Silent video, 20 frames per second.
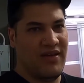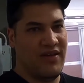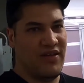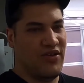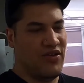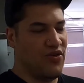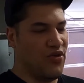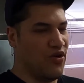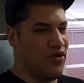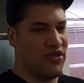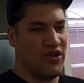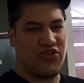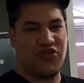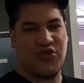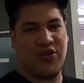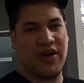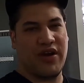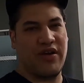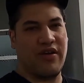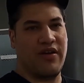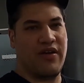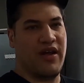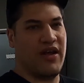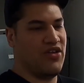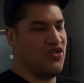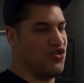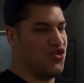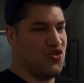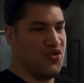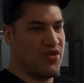You hold the trigger and
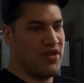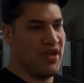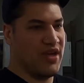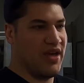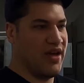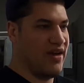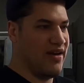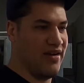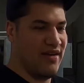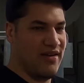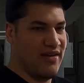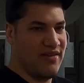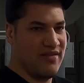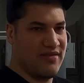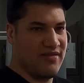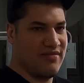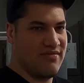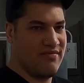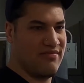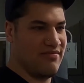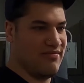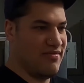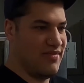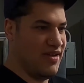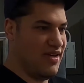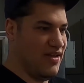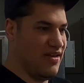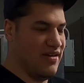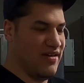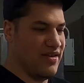you shoot the gun and it's,
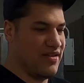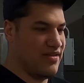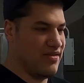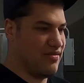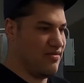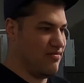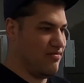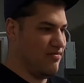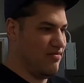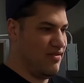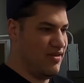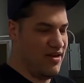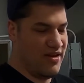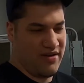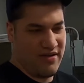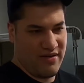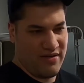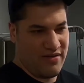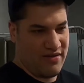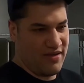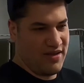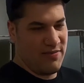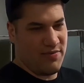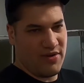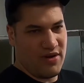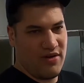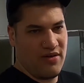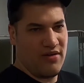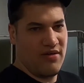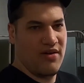you know, it's your
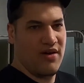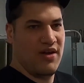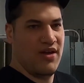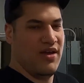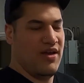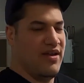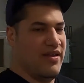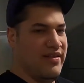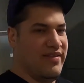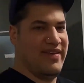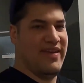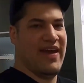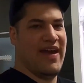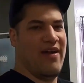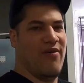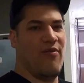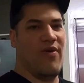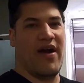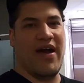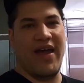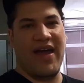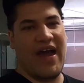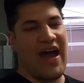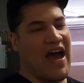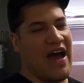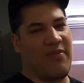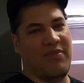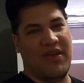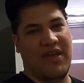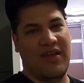typical DIY
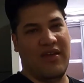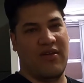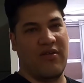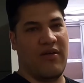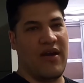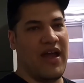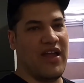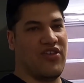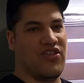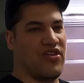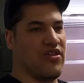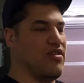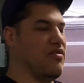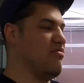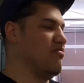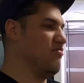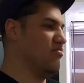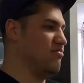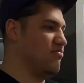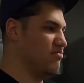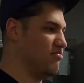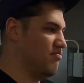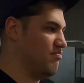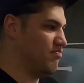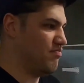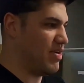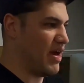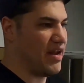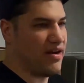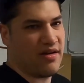hobby garage
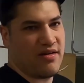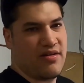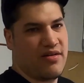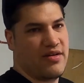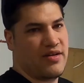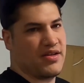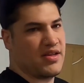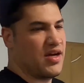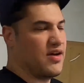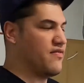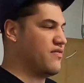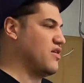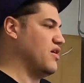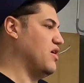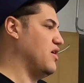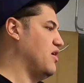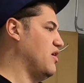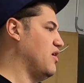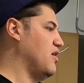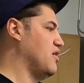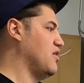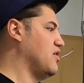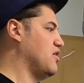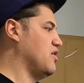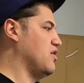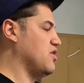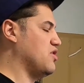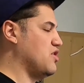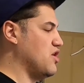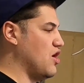powder coat yourself gun.
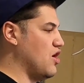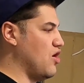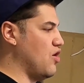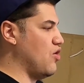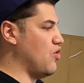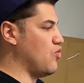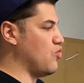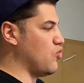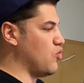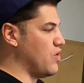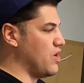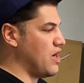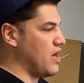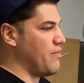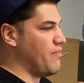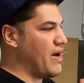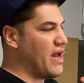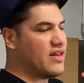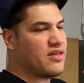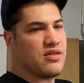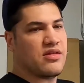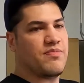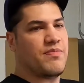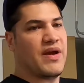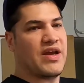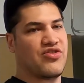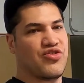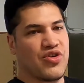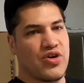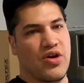So when I bought the
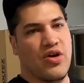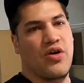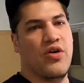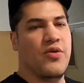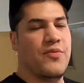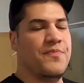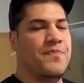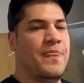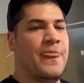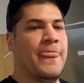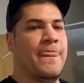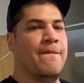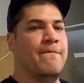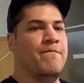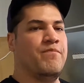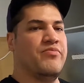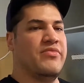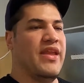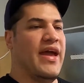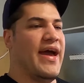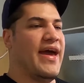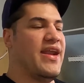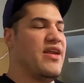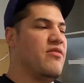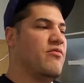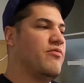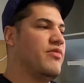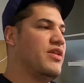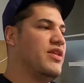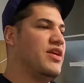SpectraCoat, I
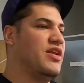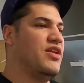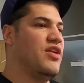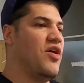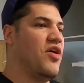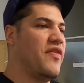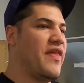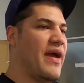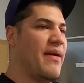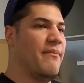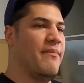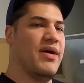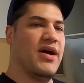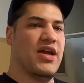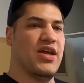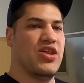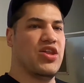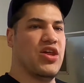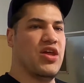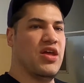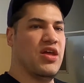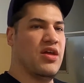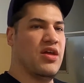didn't really know that much.